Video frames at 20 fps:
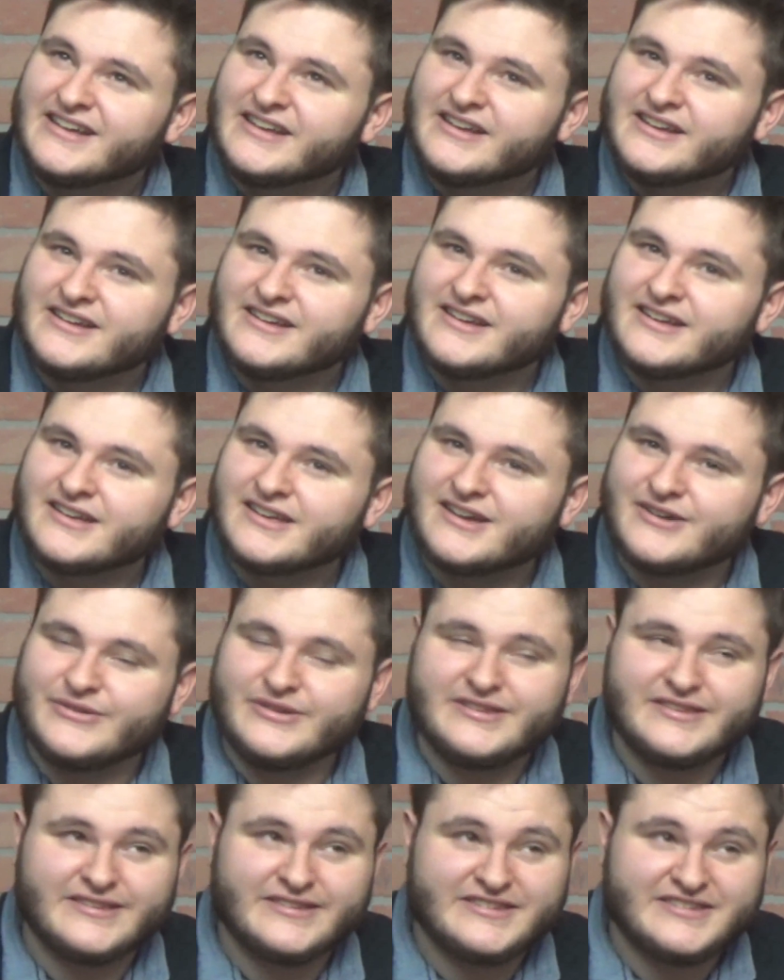Can we
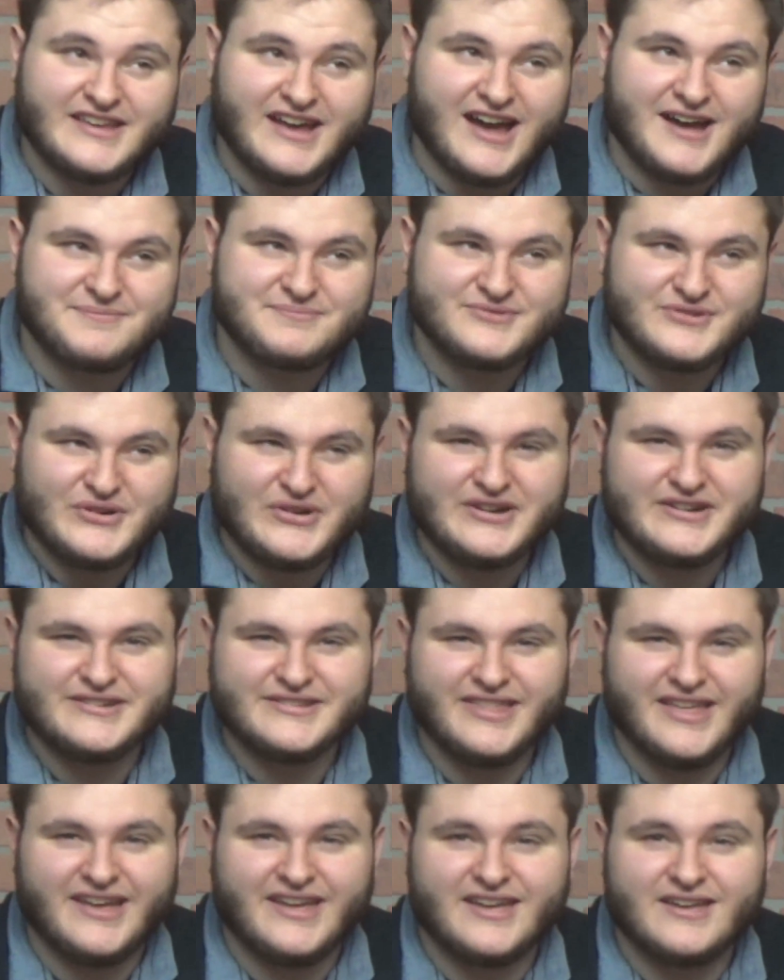stop trying to
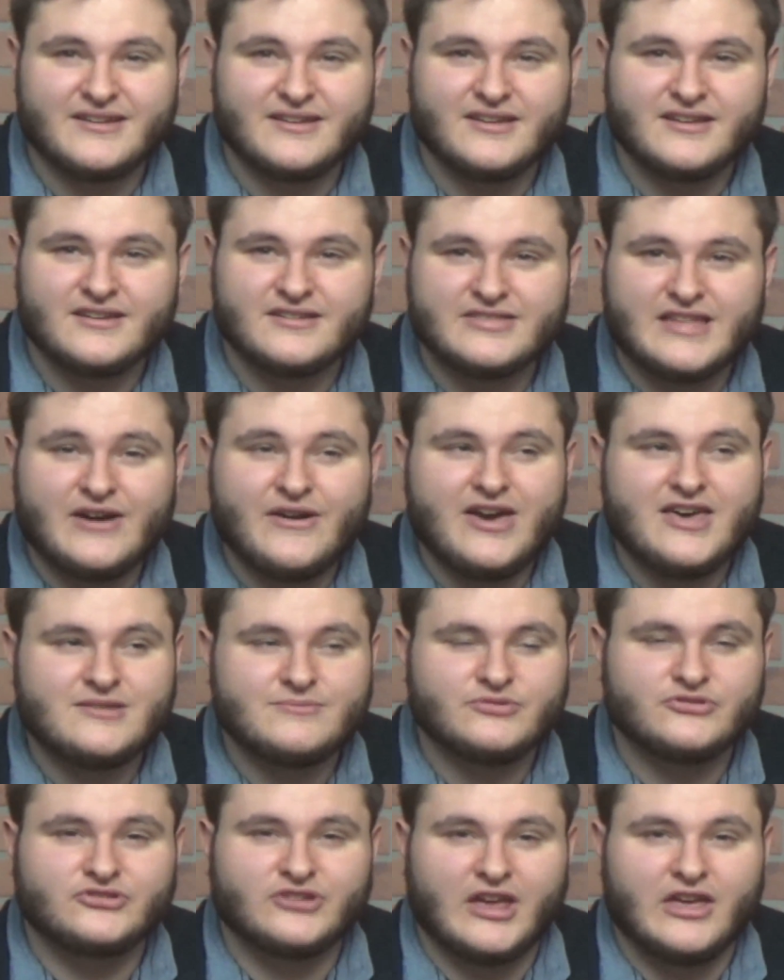like? Now Adam
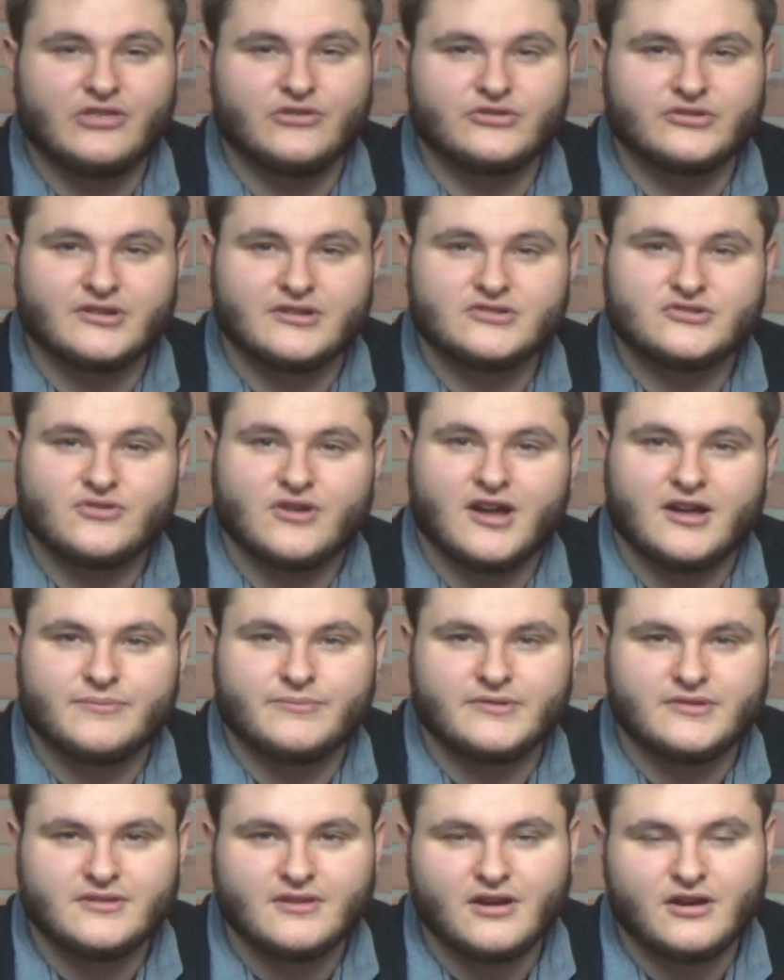Sandler's gonna track
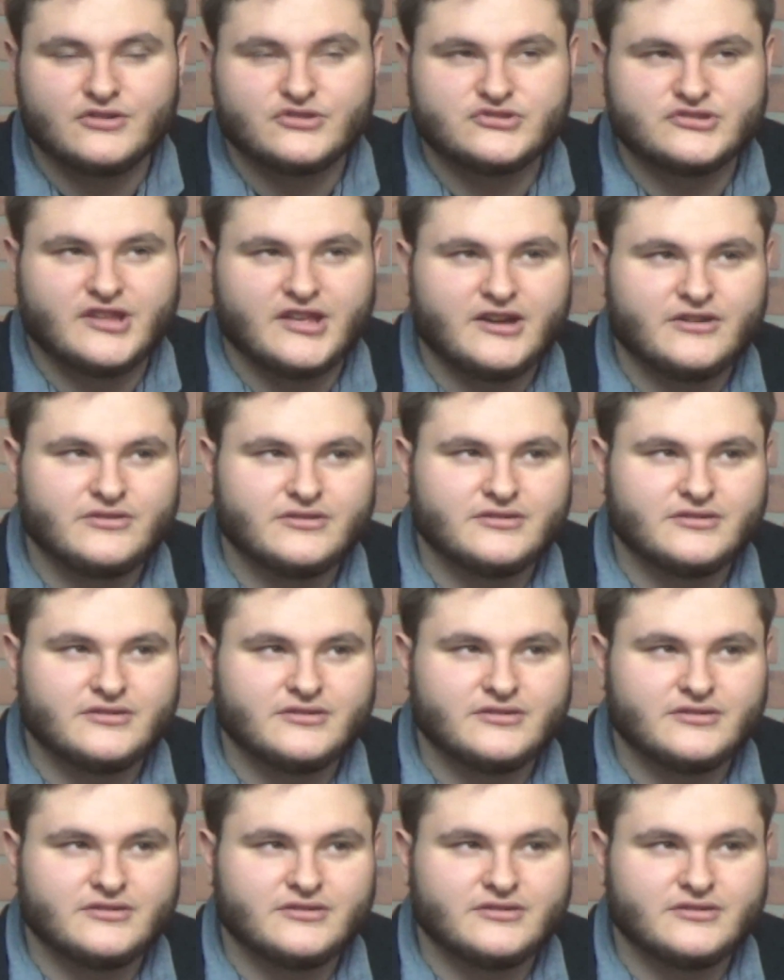us down.